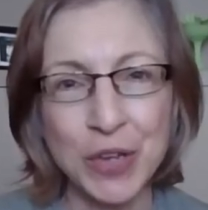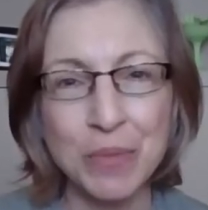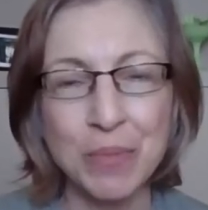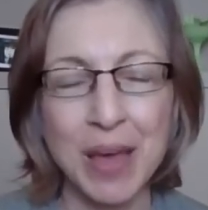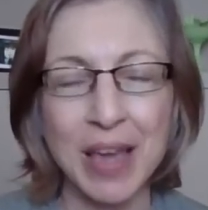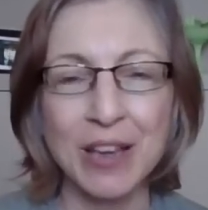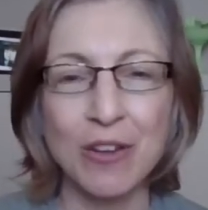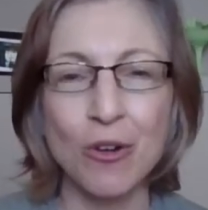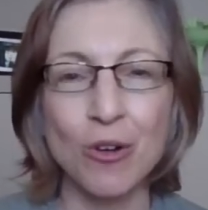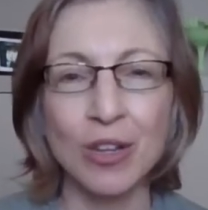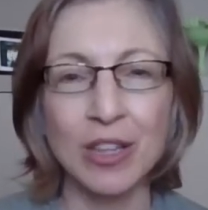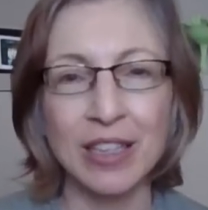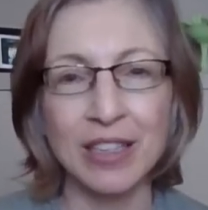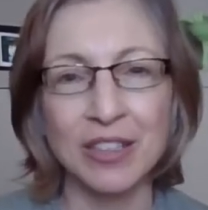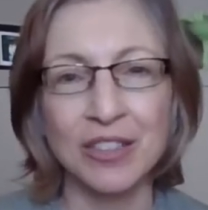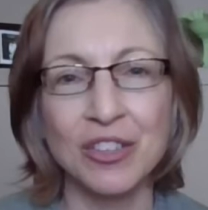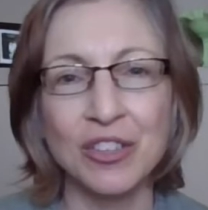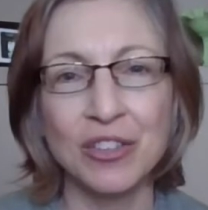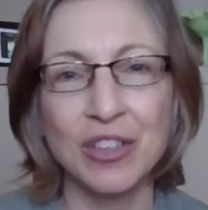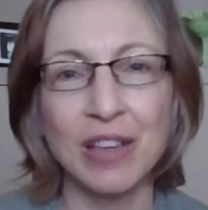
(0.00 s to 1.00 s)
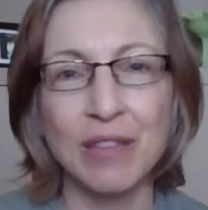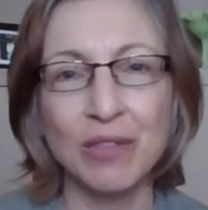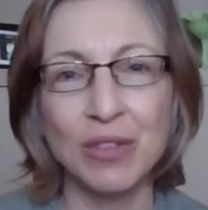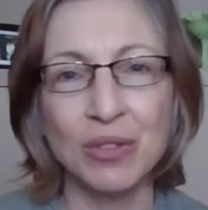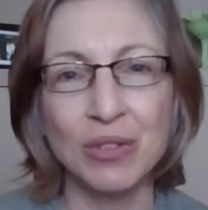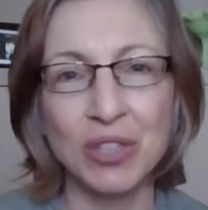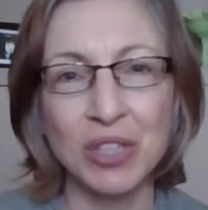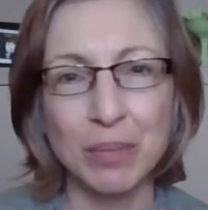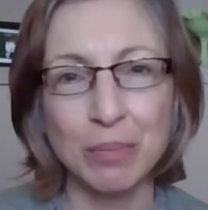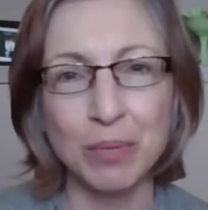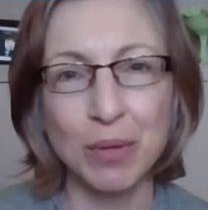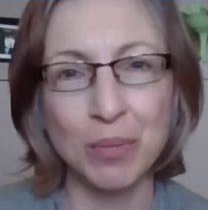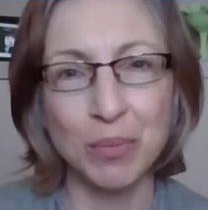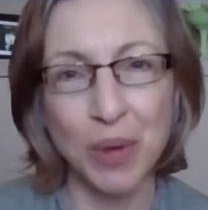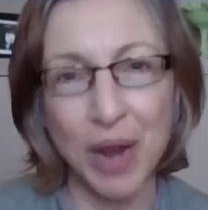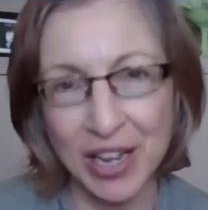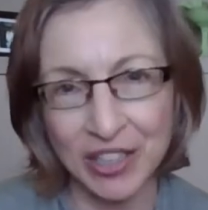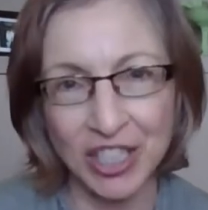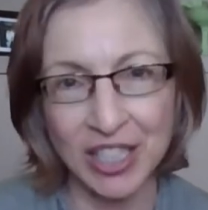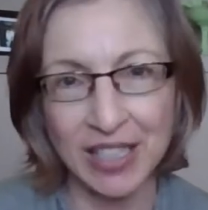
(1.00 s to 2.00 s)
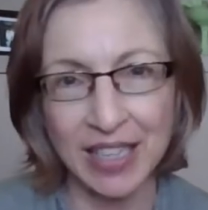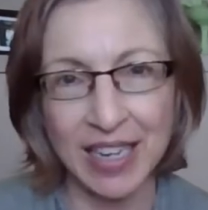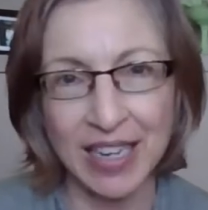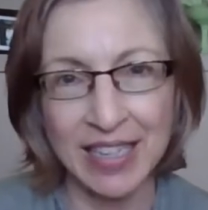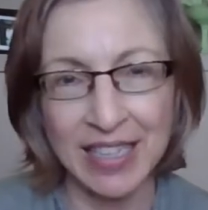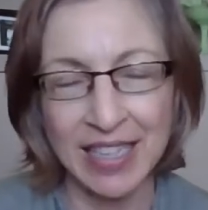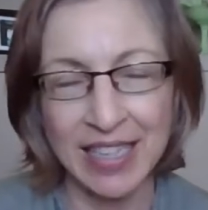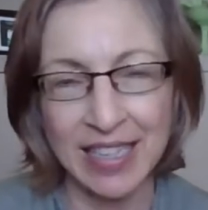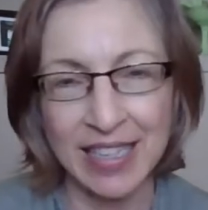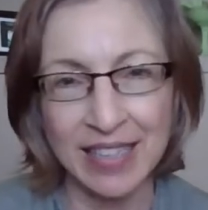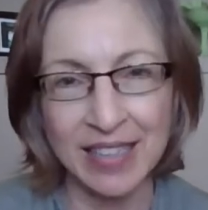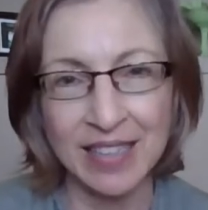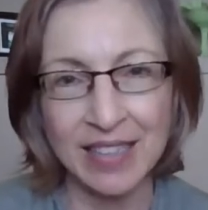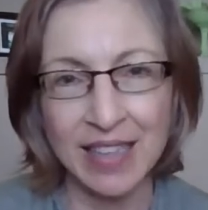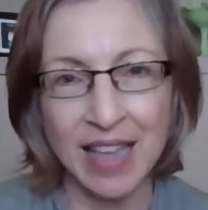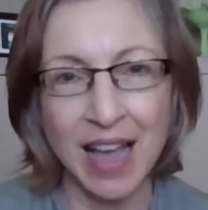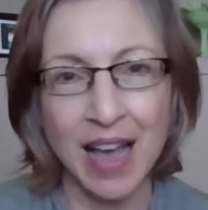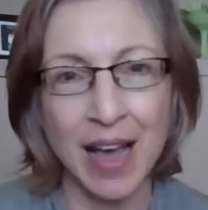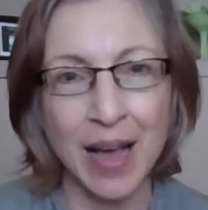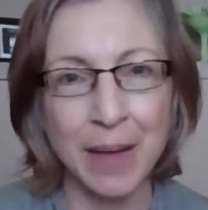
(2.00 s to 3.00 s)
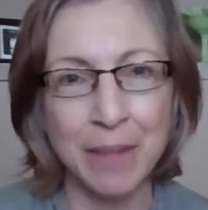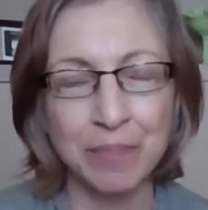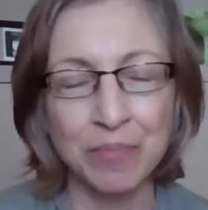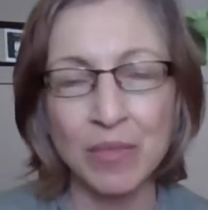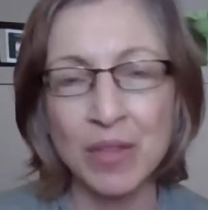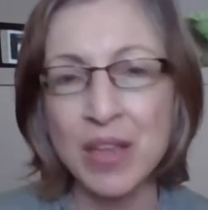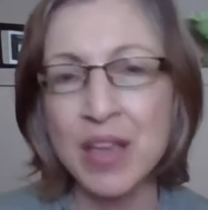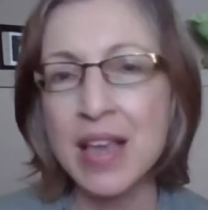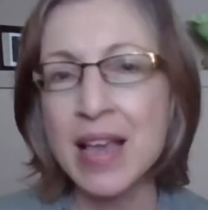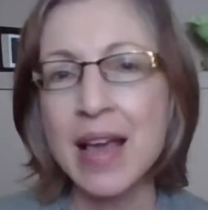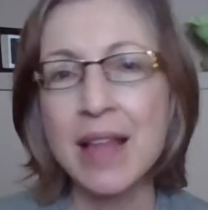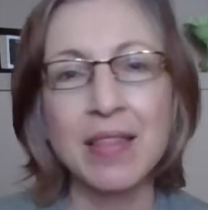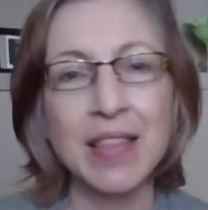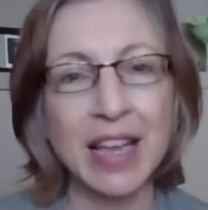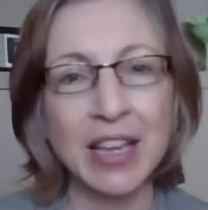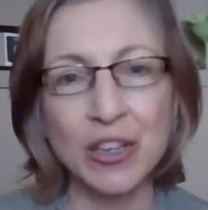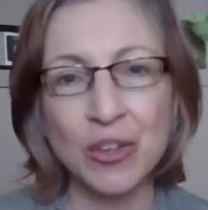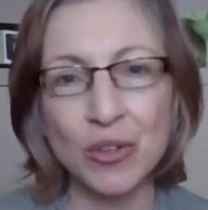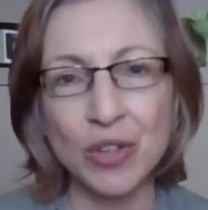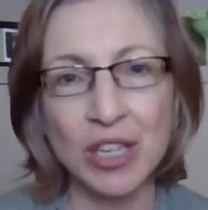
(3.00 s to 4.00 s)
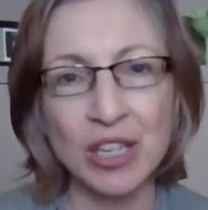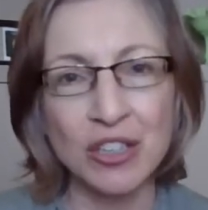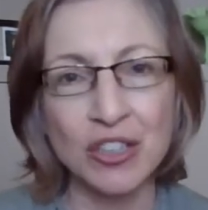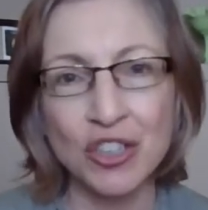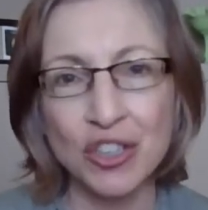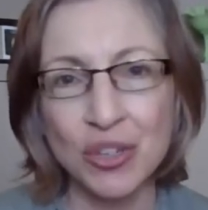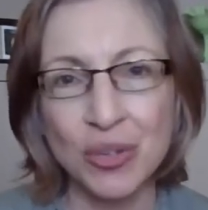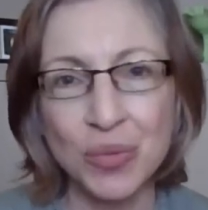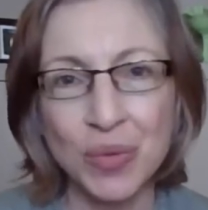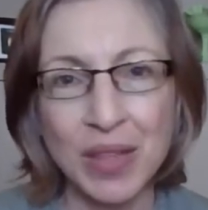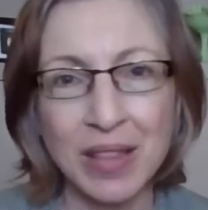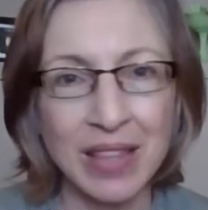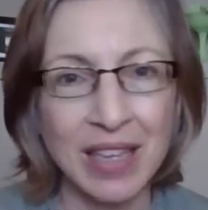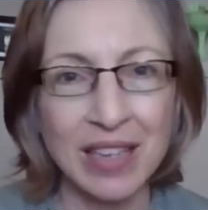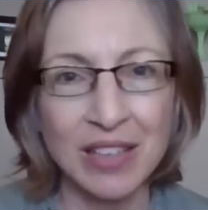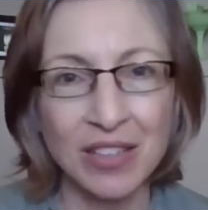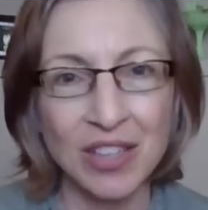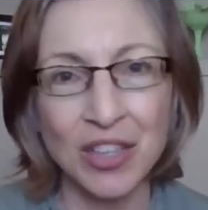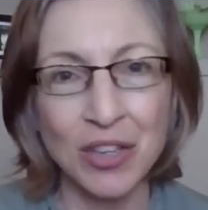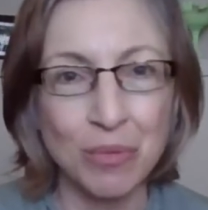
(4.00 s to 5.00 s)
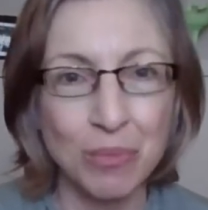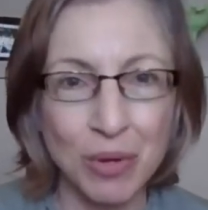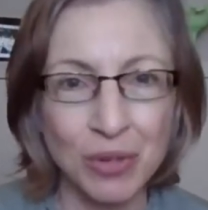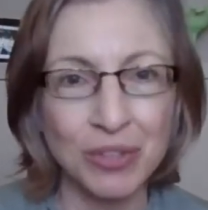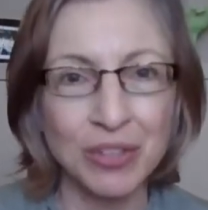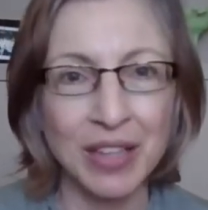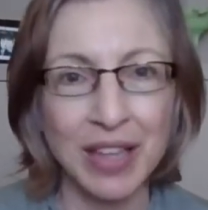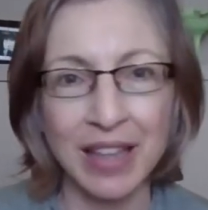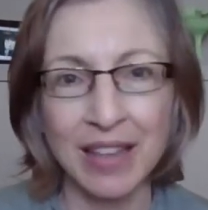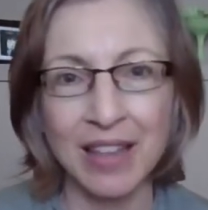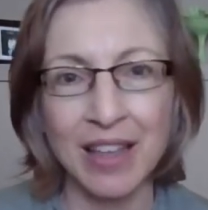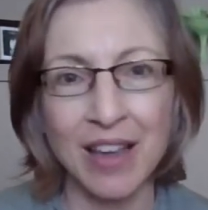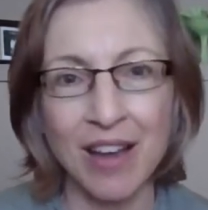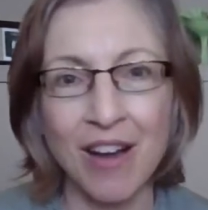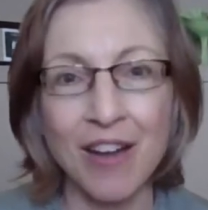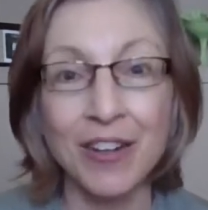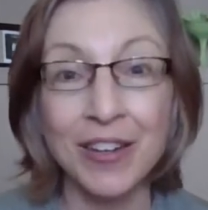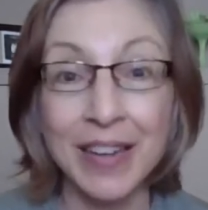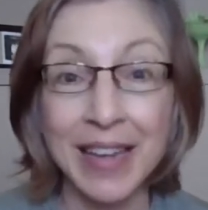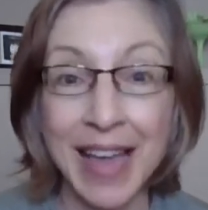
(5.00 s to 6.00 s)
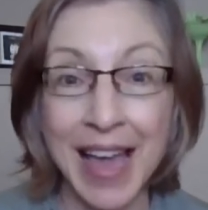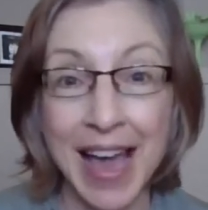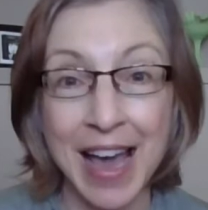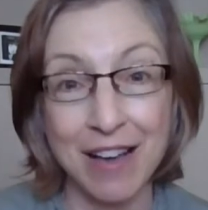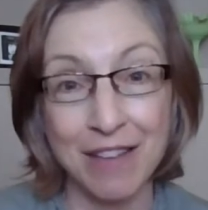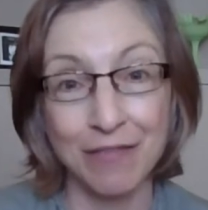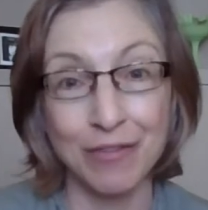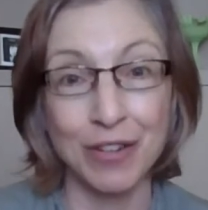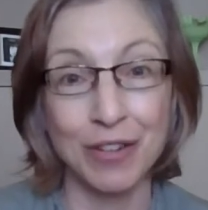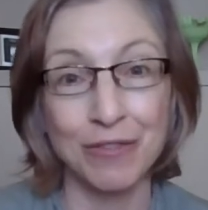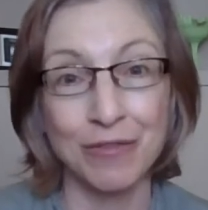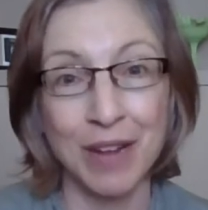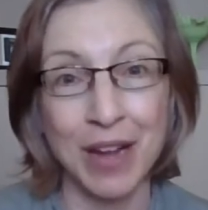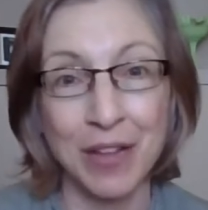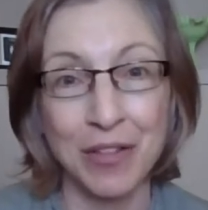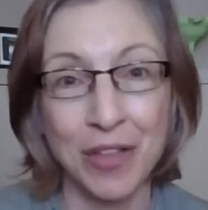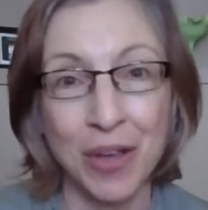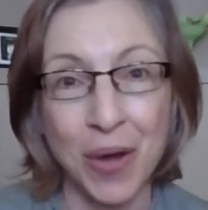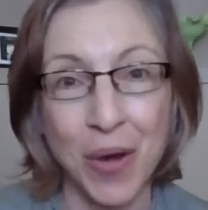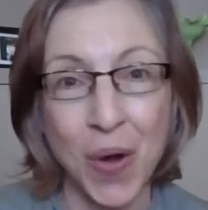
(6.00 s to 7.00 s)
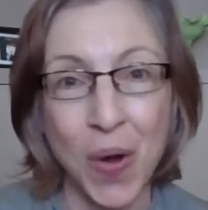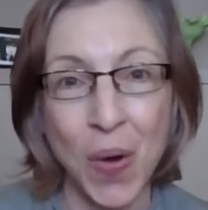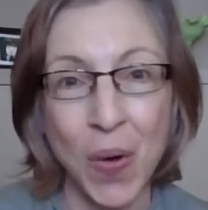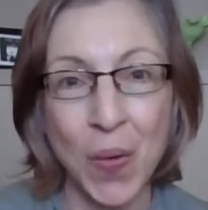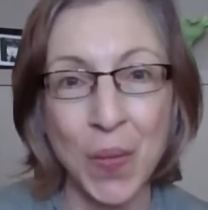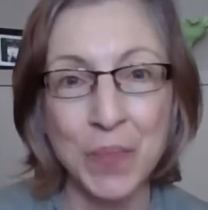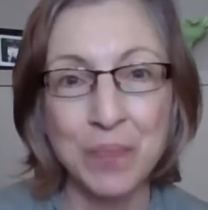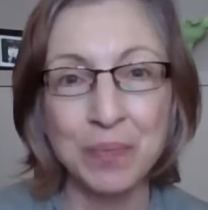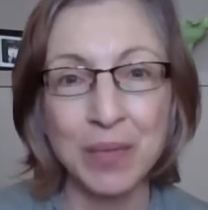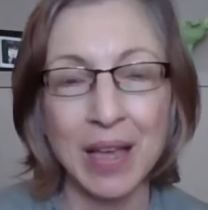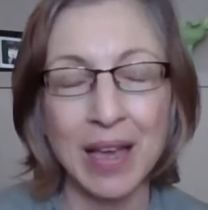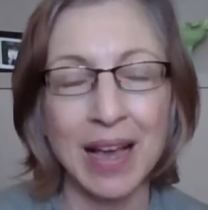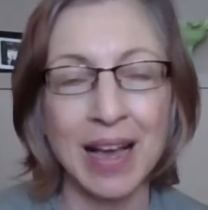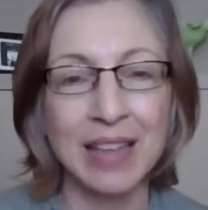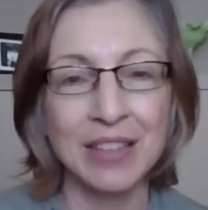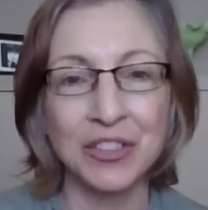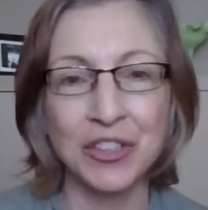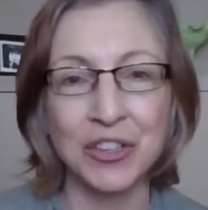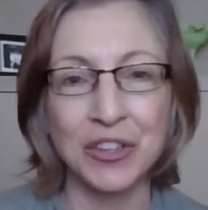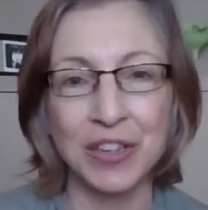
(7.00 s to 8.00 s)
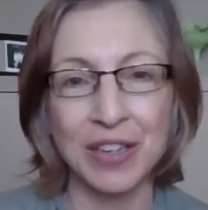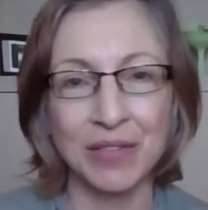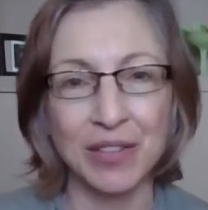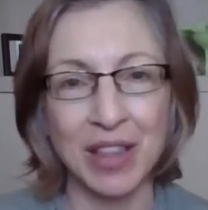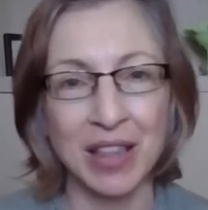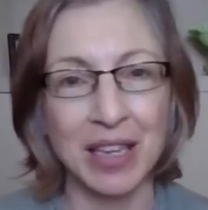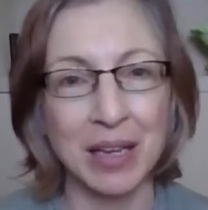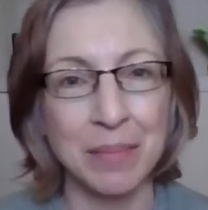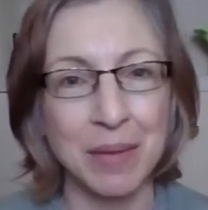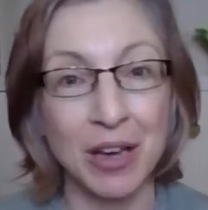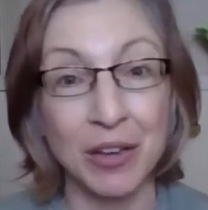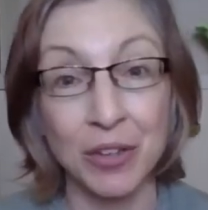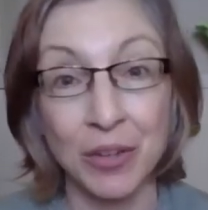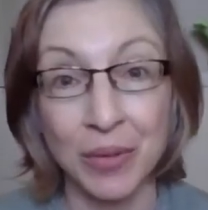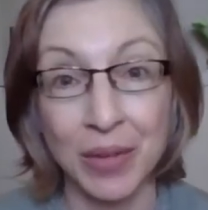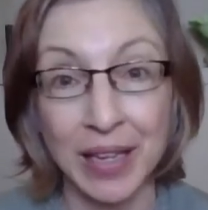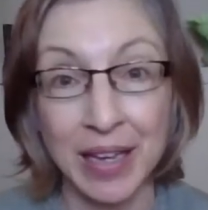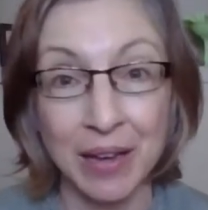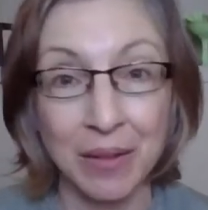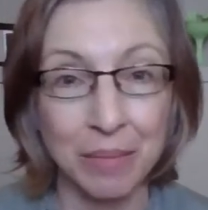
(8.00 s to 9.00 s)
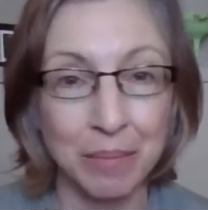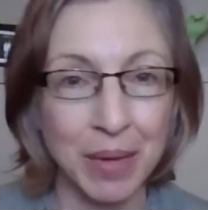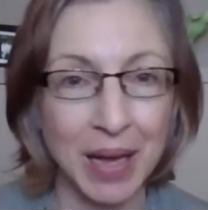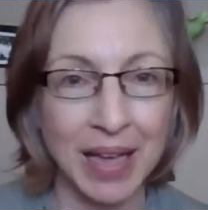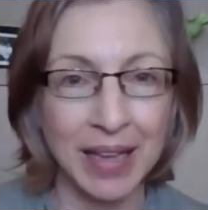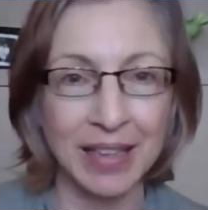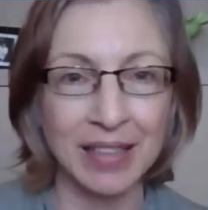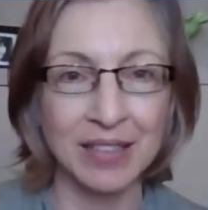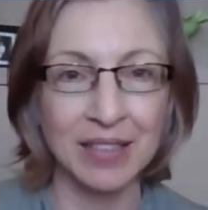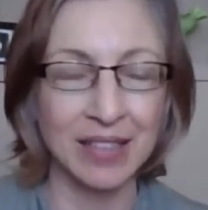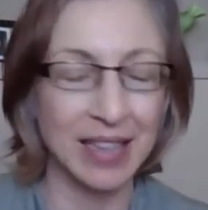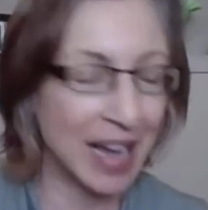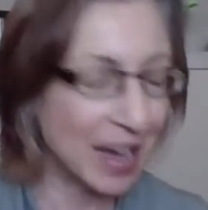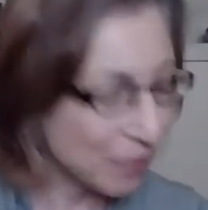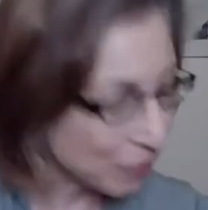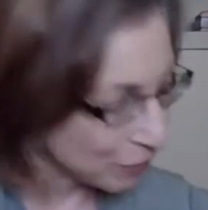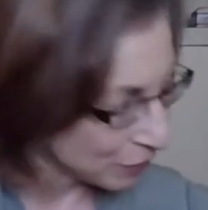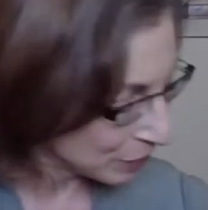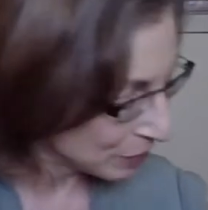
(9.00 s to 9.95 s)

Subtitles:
My goal is to give you simple project ideas that you can do with things that you most likely already have around the home, so you don't have to think about going out and buying stuff.